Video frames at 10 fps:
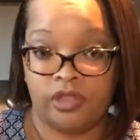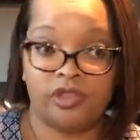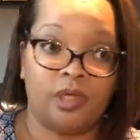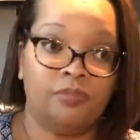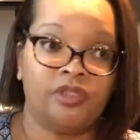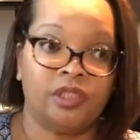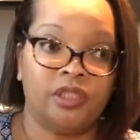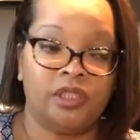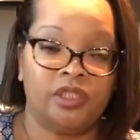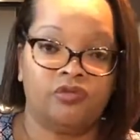Some
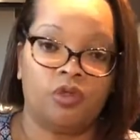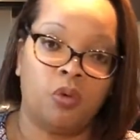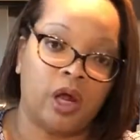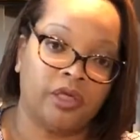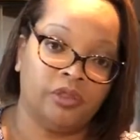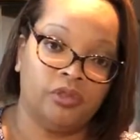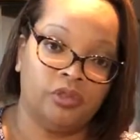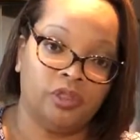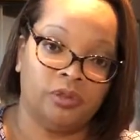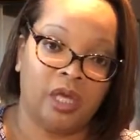seedlings require you
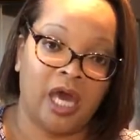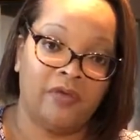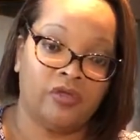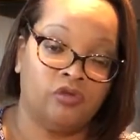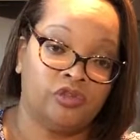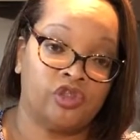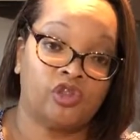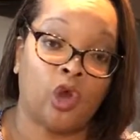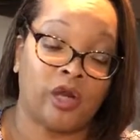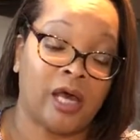to have it
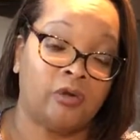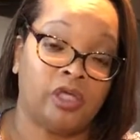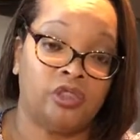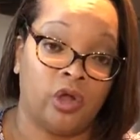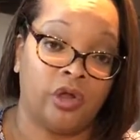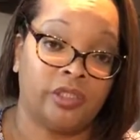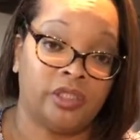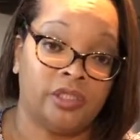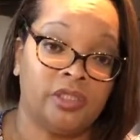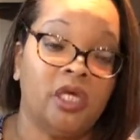start out in
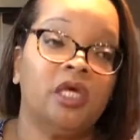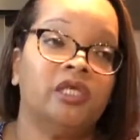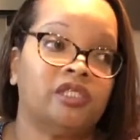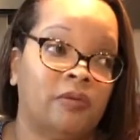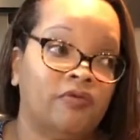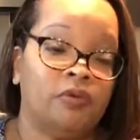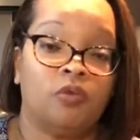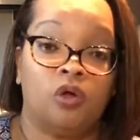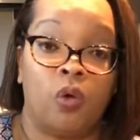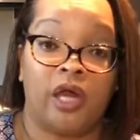darkness. Some of them
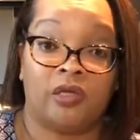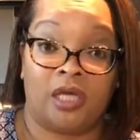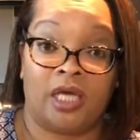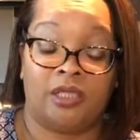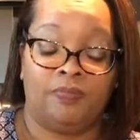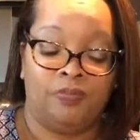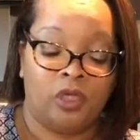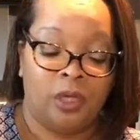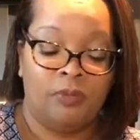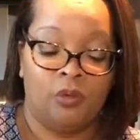require light.
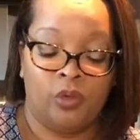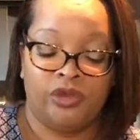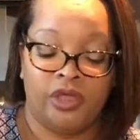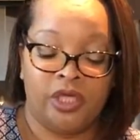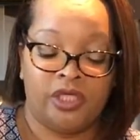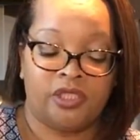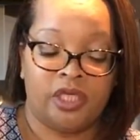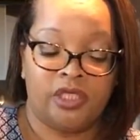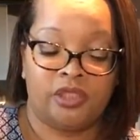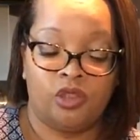But with this,
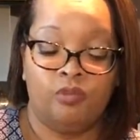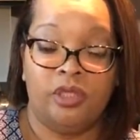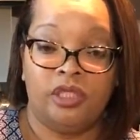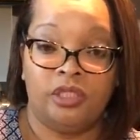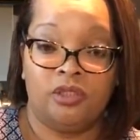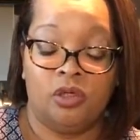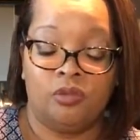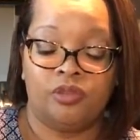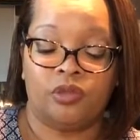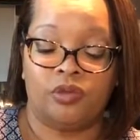it's a humidity
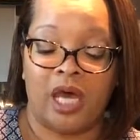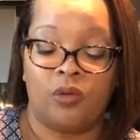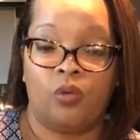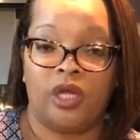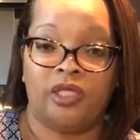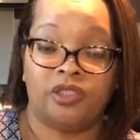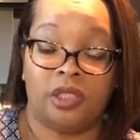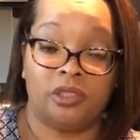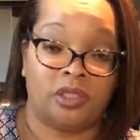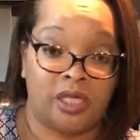dome, so that way it
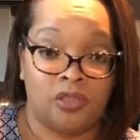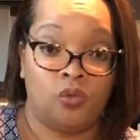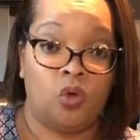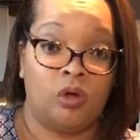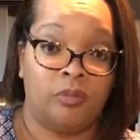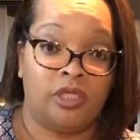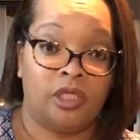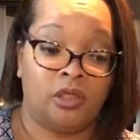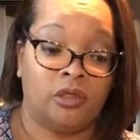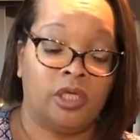stays nice and warm in
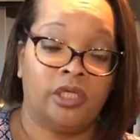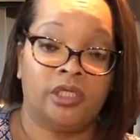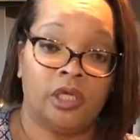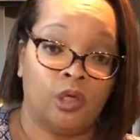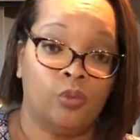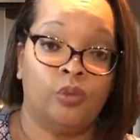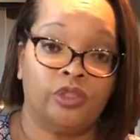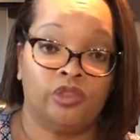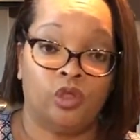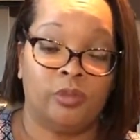there, and it can help with
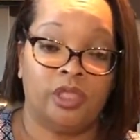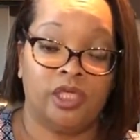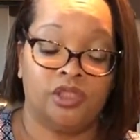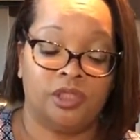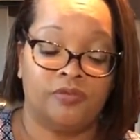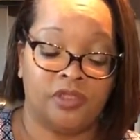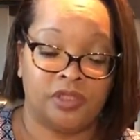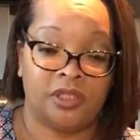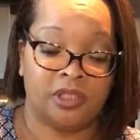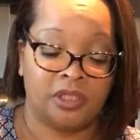the germination of the
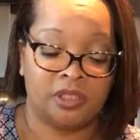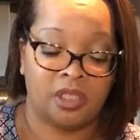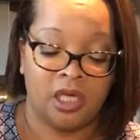seedlings.